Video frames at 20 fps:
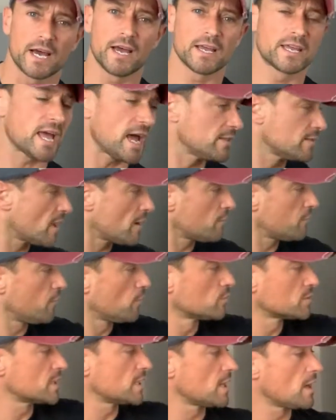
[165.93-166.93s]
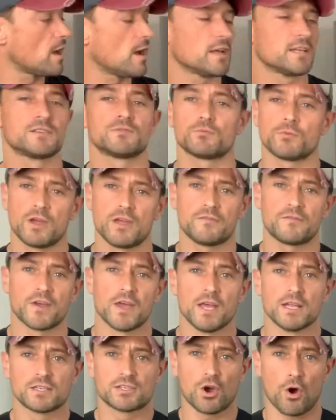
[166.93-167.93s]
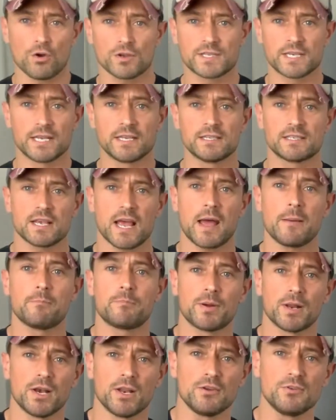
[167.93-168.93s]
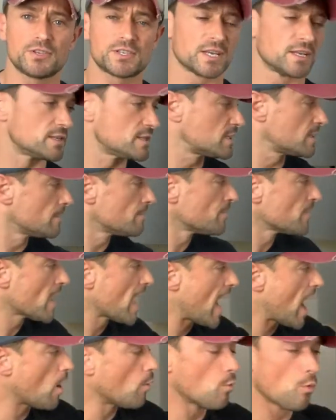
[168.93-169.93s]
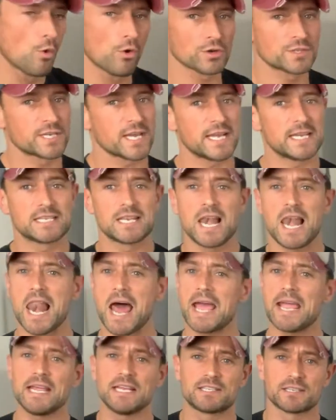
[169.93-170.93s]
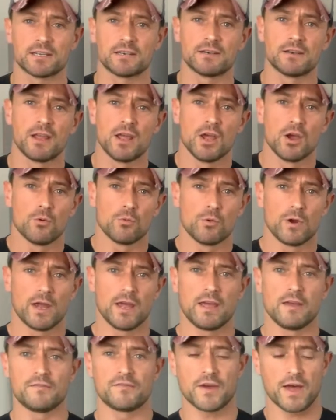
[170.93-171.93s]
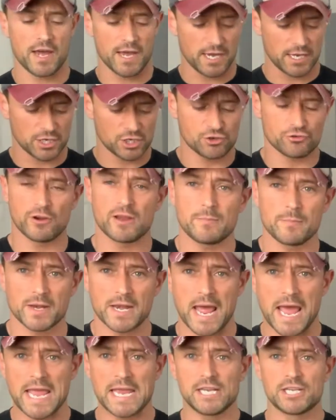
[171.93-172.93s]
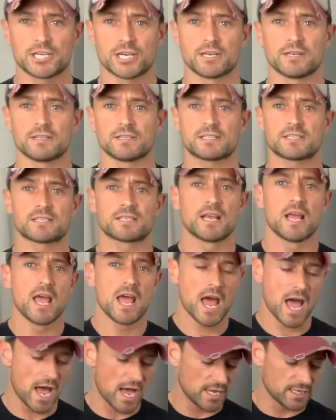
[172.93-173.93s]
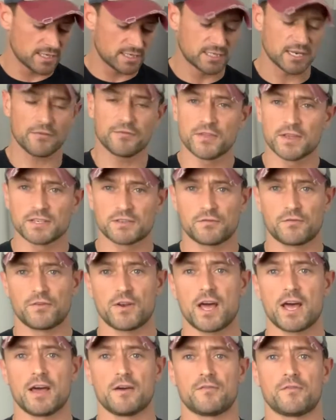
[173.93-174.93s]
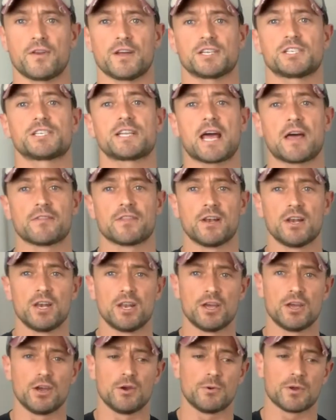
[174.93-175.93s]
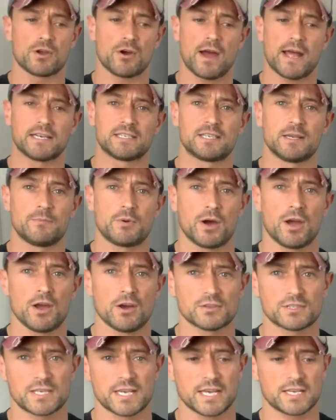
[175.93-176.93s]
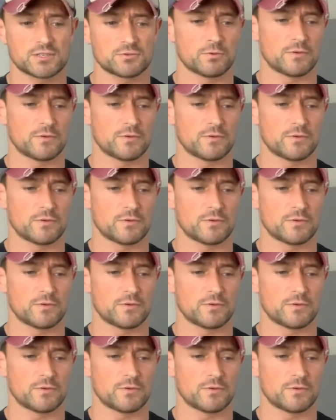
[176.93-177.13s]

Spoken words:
Again, that falls in line with toxins and pollutants. Our water is laden with treatment agents, stuff that's flushed down the loo. We've got antibiotics.